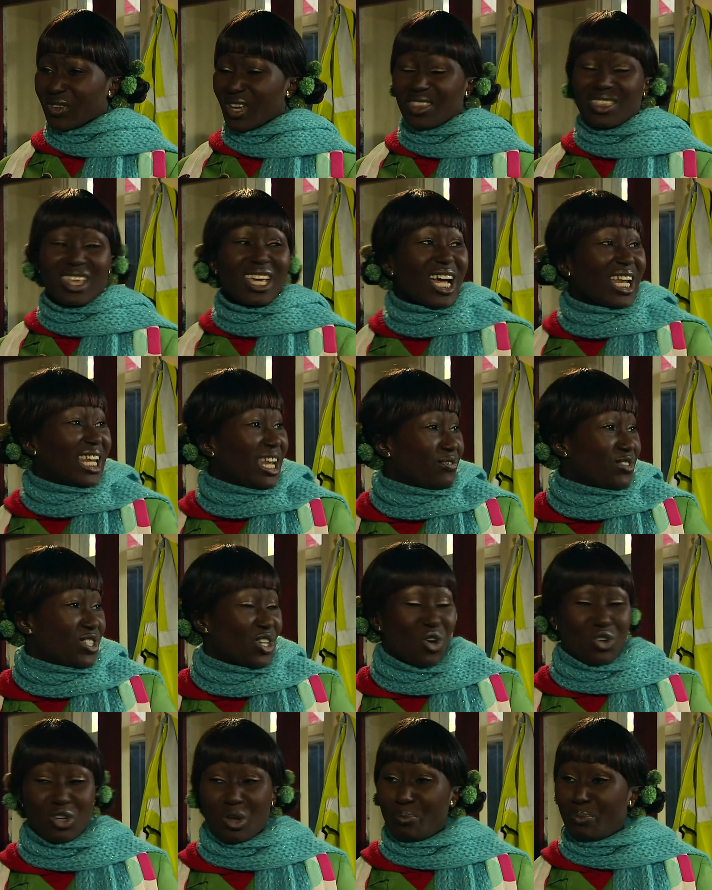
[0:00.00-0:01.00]
I think I left
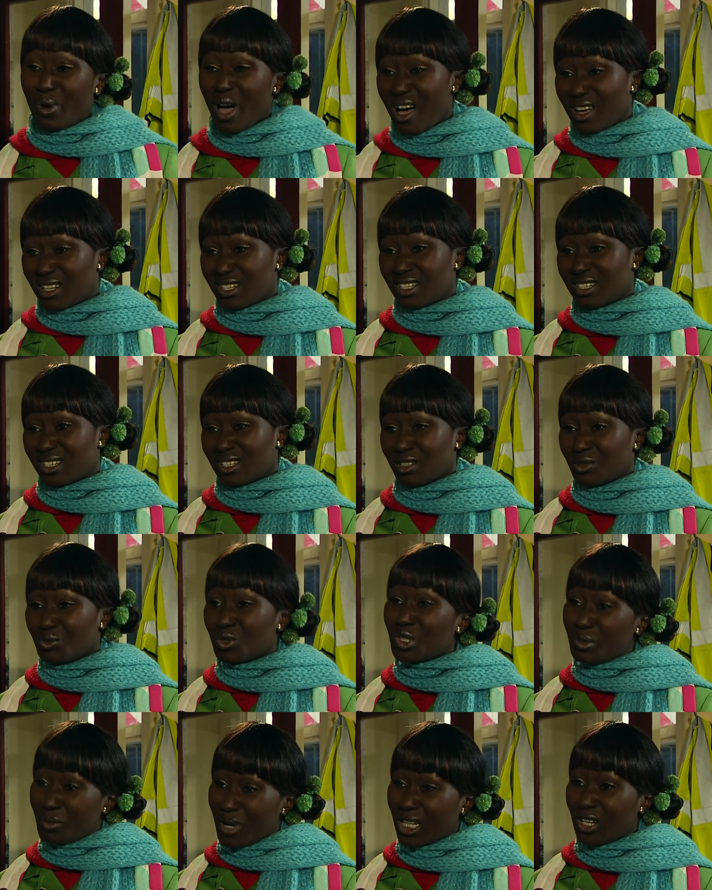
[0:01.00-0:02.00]
it on a bus.
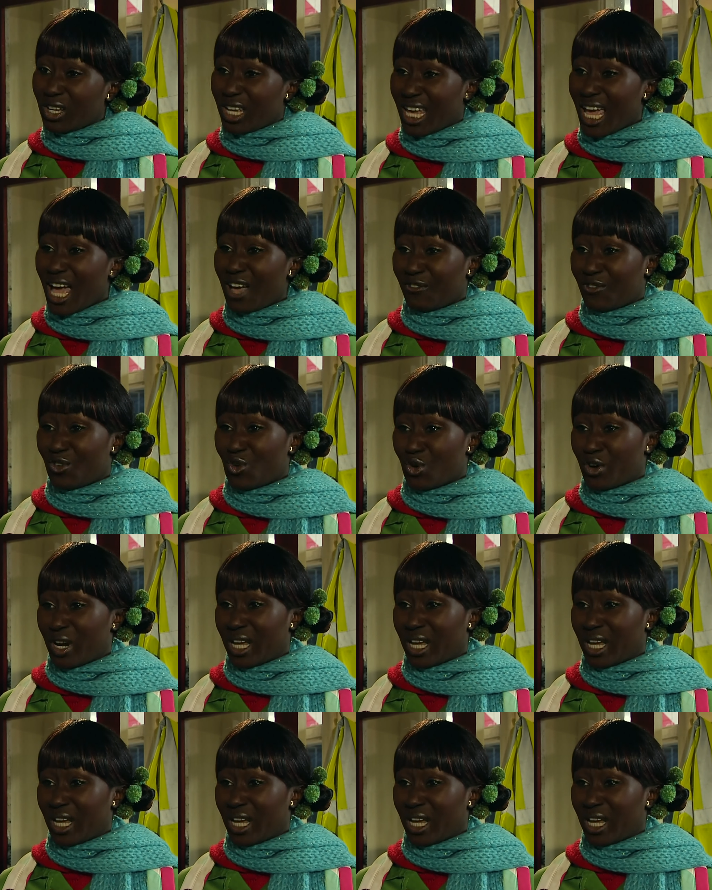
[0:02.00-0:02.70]
Would you mind looking out for